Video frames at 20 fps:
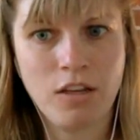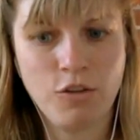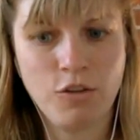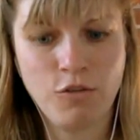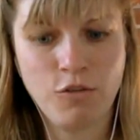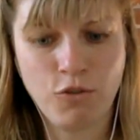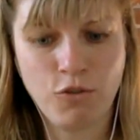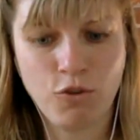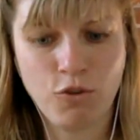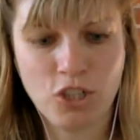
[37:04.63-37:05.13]
that
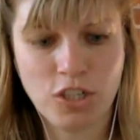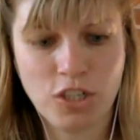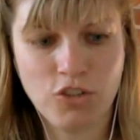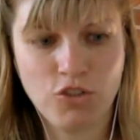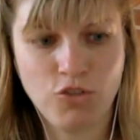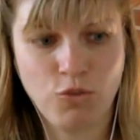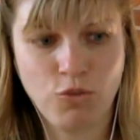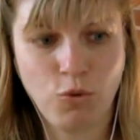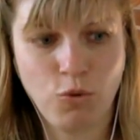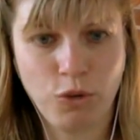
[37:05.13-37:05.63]
you version
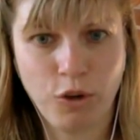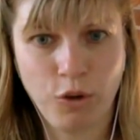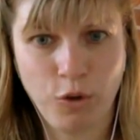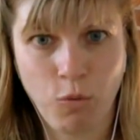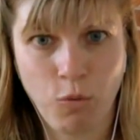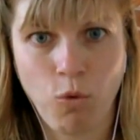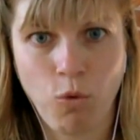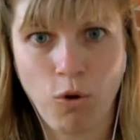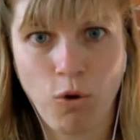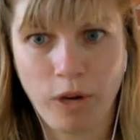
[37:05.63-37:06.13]
control
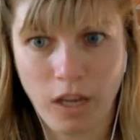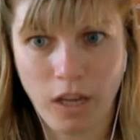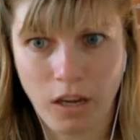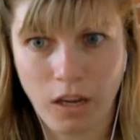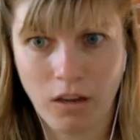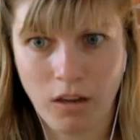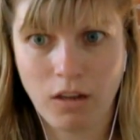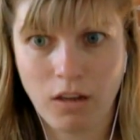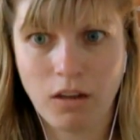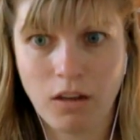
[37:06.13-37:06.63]
your
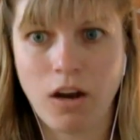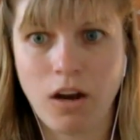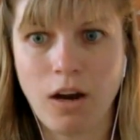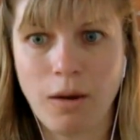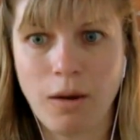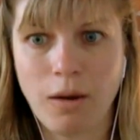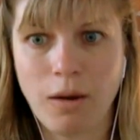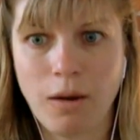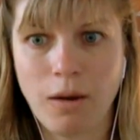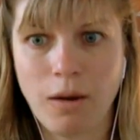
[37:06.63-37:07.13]
working
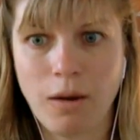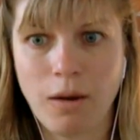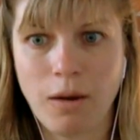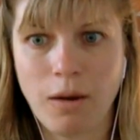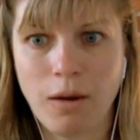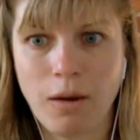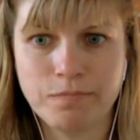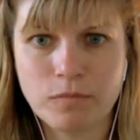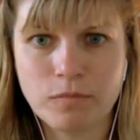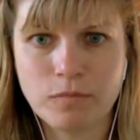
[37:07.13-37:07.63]
copy,
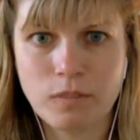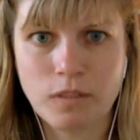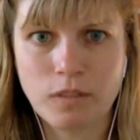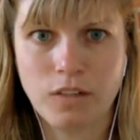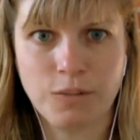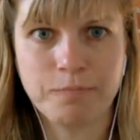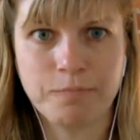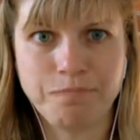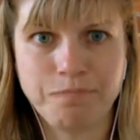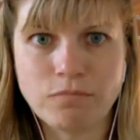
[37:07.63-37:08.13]

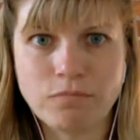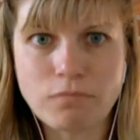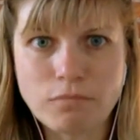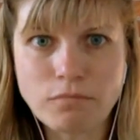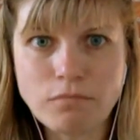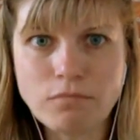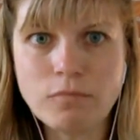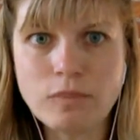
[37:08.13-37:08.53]
as it were.